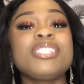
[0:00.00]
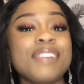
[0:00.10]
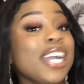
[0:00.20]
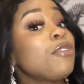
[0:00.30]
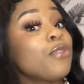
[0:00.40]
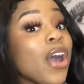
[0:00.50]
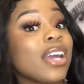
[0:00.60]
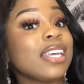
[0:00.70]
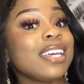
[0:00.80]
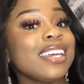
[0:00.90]
very
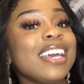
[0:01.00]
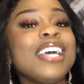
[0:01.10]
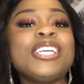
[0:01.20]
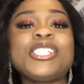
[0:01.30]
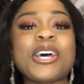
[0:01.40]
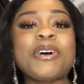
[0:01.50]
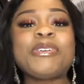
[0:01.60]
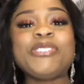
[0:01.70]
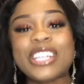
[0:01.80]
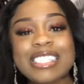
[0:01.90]
rocky. So
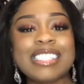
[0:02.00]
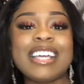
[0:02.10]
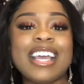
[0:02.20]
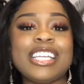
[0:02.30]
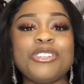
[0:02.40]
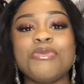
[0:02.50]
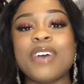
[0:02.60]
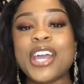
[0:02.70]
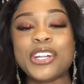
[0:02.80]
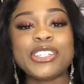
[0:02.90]
just in case you
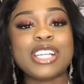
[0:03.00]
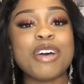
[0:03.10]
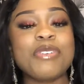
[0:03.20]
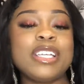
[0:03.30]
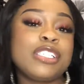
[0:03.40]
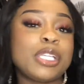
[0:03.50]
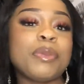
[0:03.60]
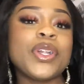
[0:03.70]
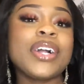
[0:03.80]
find yourself in a similar